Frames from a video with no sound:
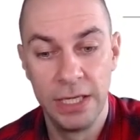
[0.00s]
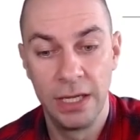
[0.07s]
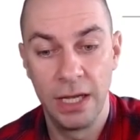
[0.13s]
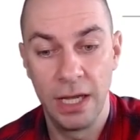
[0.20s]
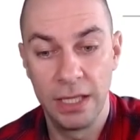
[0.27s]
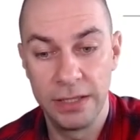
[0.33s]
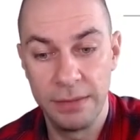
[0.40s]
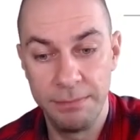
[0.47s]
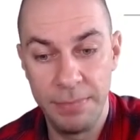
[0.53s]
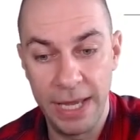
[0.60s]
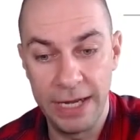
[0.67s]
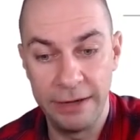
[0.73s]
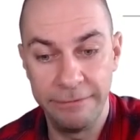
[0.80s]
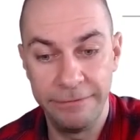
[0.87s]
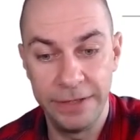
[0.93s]
the
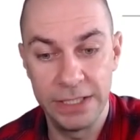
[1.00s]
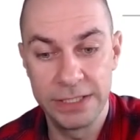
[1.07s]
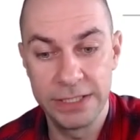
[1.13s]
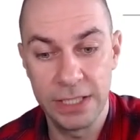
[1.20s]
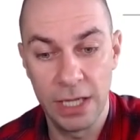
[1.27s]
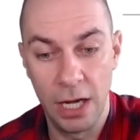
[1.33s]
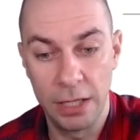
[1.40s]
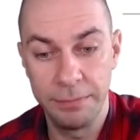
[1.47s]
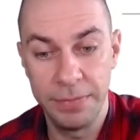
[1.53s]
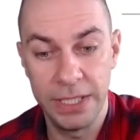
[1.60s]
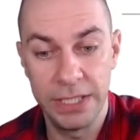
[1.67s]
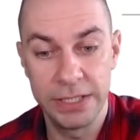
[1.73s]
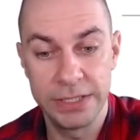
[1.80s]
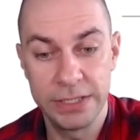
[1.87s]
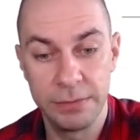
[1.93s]
benefits are
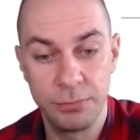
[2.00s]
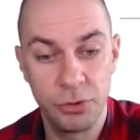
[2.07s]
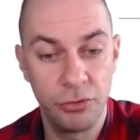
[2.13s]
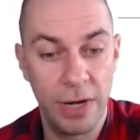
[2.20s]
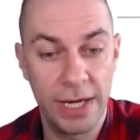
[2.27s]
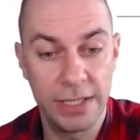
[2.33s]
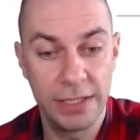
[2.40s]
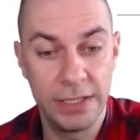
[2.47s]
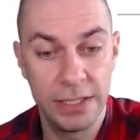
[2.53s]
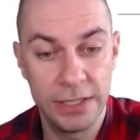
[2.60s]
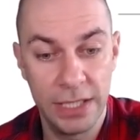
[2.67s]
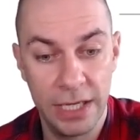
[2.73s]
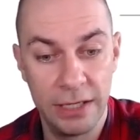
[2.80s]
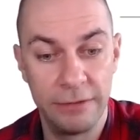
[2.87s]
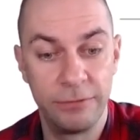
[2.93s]
being subtracted,
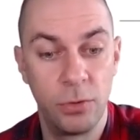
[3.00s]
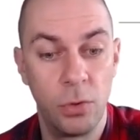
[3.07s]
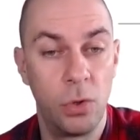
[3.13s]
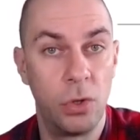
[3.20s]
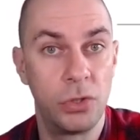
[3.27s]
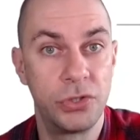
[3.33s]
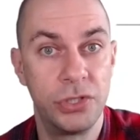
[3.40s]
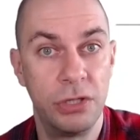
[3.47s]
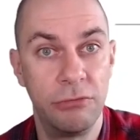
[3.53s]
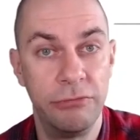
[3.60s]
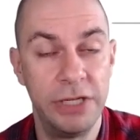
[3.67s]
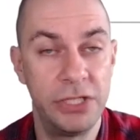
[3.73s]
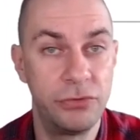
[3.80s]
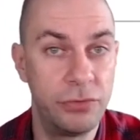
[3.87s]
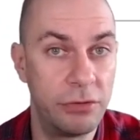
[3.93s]
and of course, the
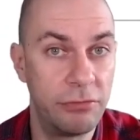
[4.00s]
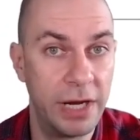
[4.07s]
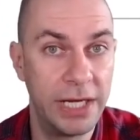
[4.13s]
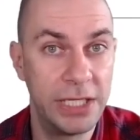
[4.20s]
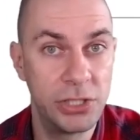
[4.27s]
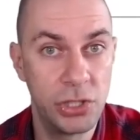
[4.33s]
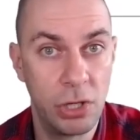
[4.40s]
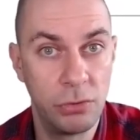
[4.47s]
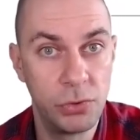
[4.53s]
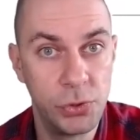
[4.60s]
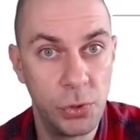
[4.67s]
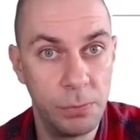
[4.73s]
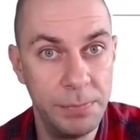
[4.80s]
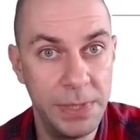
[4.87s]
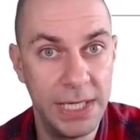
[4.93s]
risk-free rate is
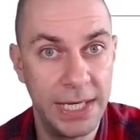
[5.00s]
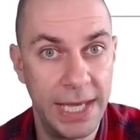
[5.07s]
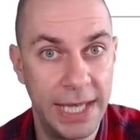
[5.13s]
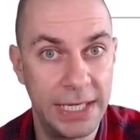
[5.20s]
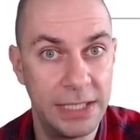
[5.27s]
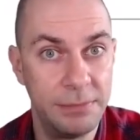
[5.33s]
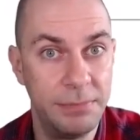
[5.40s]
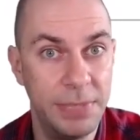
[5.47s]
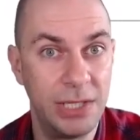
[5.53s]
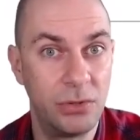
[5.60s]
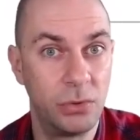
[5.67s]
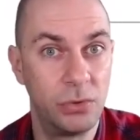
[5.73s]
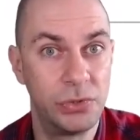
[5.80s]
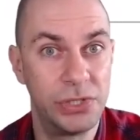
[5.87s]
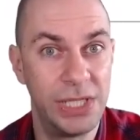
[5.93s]
also being added
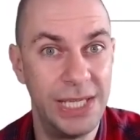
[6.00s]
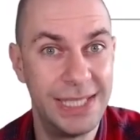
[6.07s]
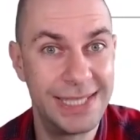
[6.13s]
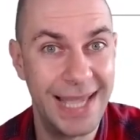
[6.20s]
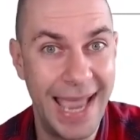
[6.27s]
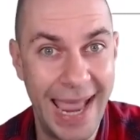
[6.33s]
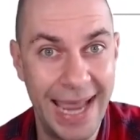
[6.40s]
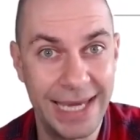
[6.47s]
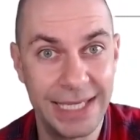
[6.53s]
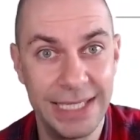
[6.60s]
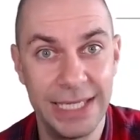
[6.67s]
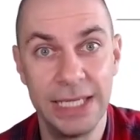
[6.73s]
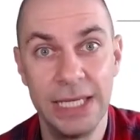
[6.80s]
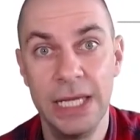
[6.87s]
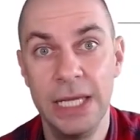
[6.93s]
because it's
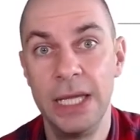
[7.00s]
acting